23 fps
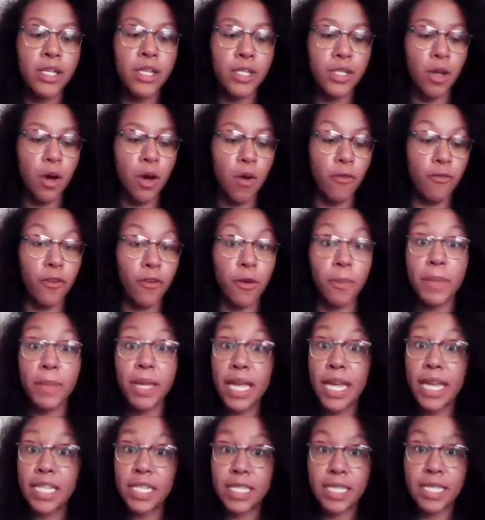So for
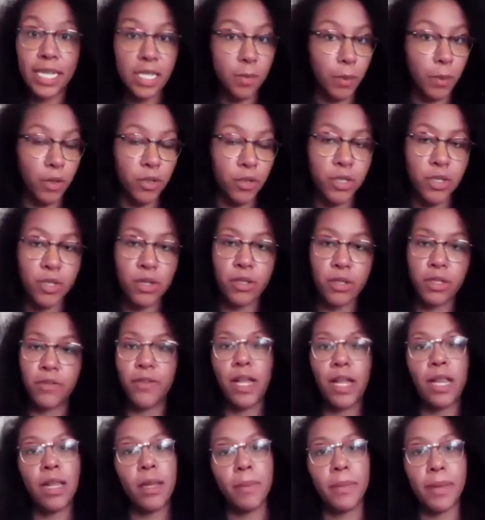me, it's personal
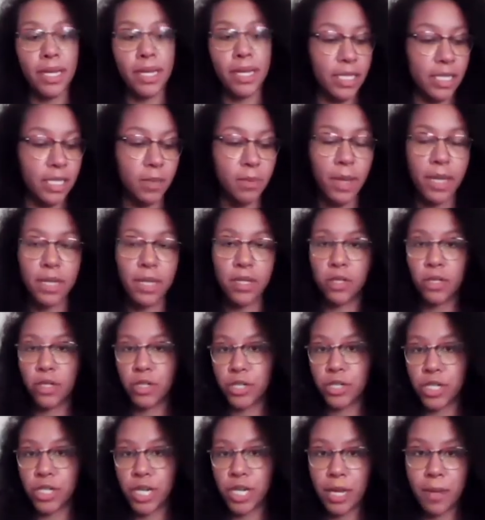development, it's
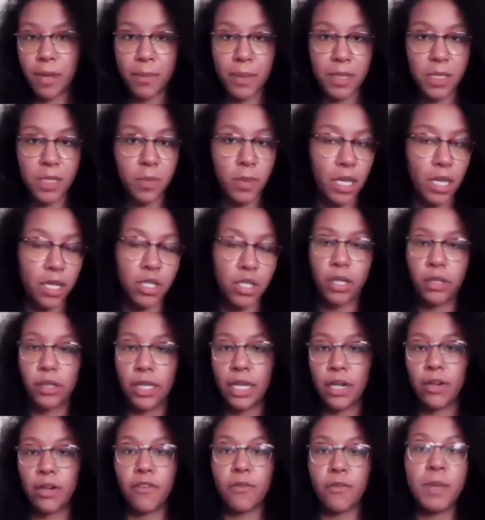mentorship, it's being a
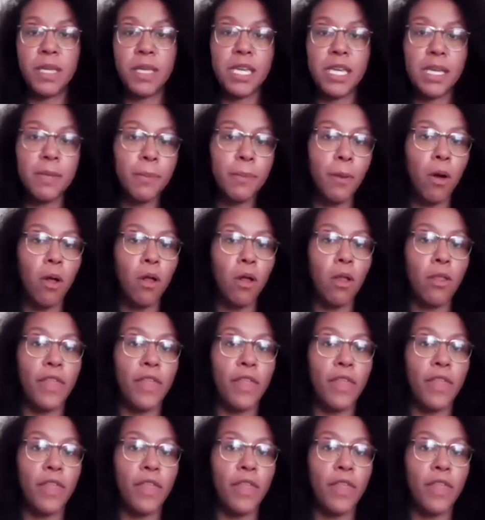cheerleader of people.